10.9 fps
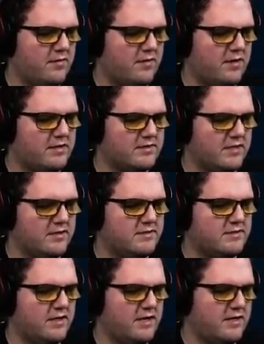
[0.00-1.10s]
He says,
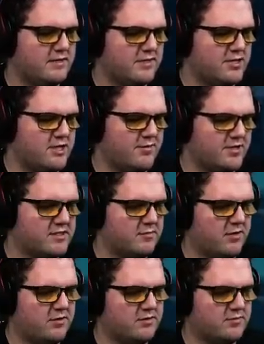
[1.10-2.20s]
as the ship
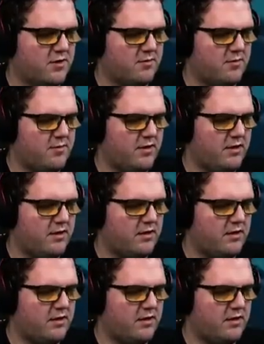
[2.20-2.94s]
explodes, probably.